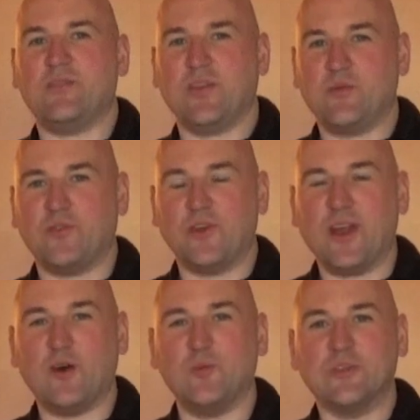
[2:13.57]
flip front
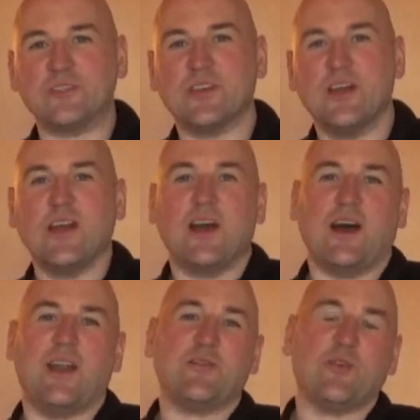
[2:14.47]
helmet,
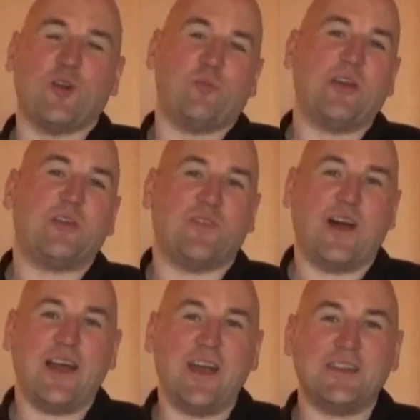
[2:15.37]
and I've got a big
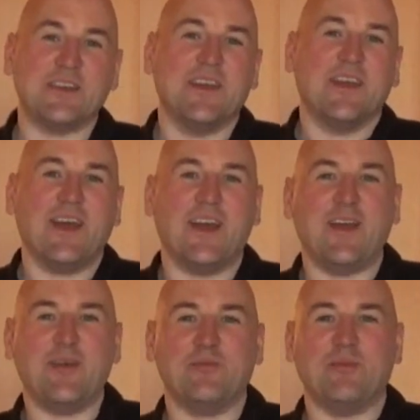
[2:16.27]
fat head,
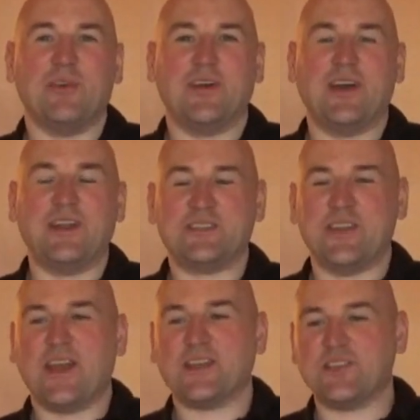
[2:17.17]
and it's
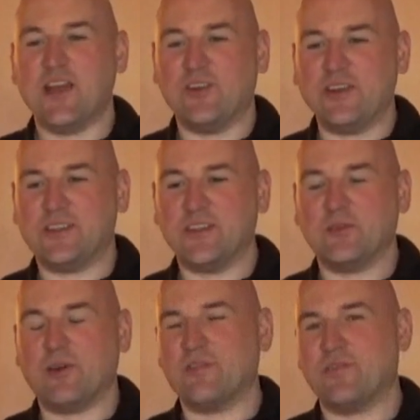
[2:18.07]
an XL, it didn't
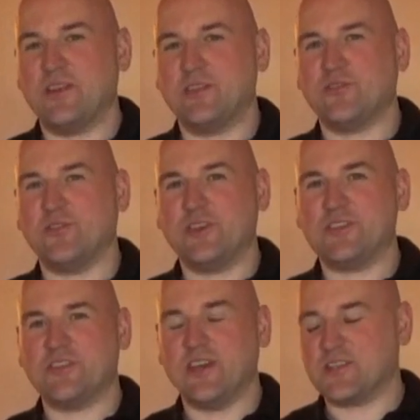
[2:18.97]
quite fit in the
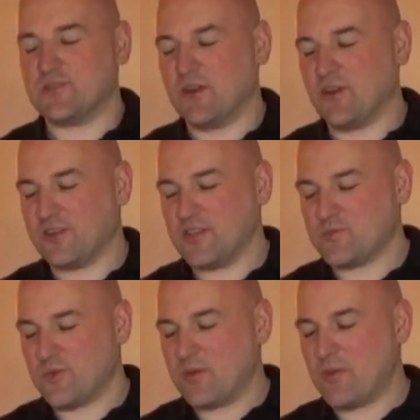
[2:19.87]
46, so I got this
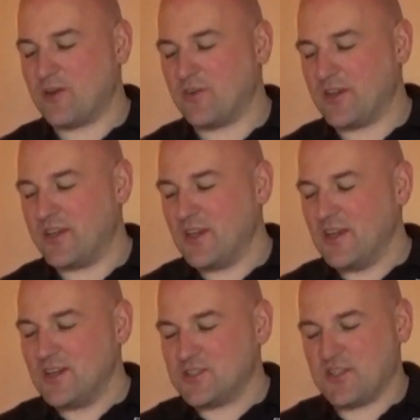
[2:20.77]
primarily
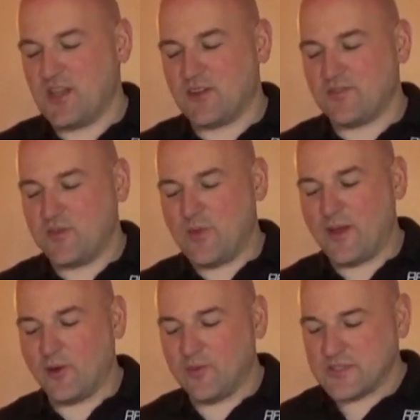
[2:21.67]
so that I can fit my
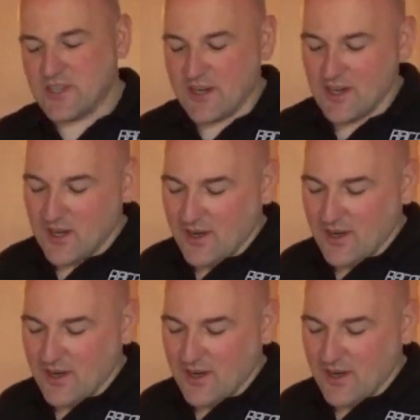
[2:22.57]
helmet in it.